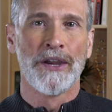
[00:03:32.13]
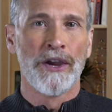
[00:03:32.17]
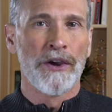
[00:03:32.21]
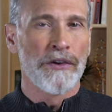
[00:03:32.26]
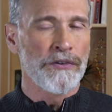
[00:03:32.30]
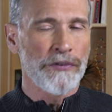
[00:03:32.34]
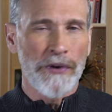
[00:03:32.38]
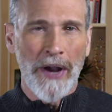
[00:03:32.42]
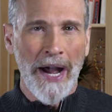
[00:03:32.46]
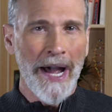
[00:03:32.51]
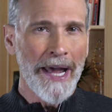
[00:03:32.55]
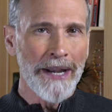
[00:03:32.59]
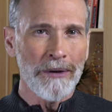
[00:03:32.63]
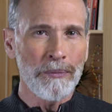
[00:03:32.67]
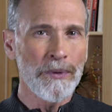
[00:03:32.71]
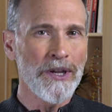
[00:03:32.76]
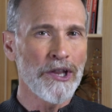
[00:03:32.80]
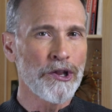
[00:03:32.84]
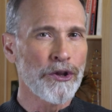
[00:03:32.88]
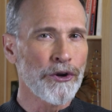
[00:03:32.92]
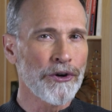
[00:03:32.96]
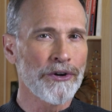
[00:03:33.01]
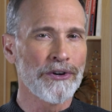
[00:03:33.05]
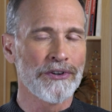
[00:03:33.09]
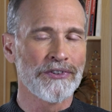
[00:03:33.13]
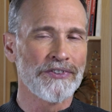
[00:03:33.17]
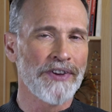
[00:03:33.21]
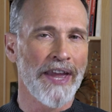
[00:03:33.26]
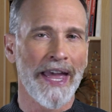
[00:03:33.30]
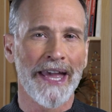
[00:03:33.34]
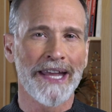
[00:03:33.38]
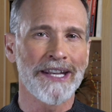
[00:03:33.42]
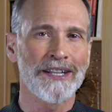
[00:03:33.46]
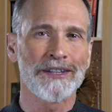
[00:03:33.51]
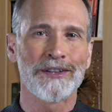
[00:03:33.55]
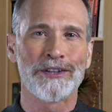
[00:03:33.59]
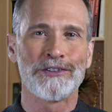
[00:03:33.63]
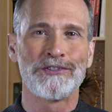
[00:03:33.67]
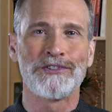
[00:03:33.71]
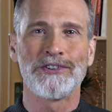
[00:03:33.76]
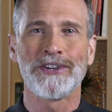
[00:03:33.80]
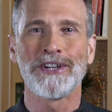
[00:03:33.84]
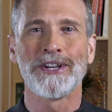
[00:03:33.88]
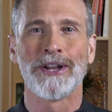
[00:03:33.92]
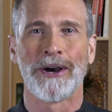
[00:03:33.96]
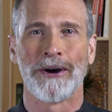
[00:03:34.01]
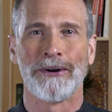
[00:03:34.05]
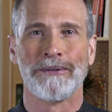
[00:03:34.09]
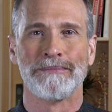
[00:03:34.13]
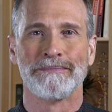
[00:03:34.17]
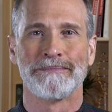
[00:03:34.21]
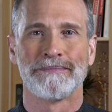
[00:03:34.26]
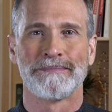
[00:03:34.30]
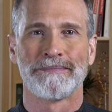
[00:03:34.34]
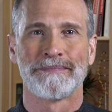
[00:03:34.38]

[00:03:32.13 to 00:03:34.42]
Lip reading: So how do we learn to edit the genome?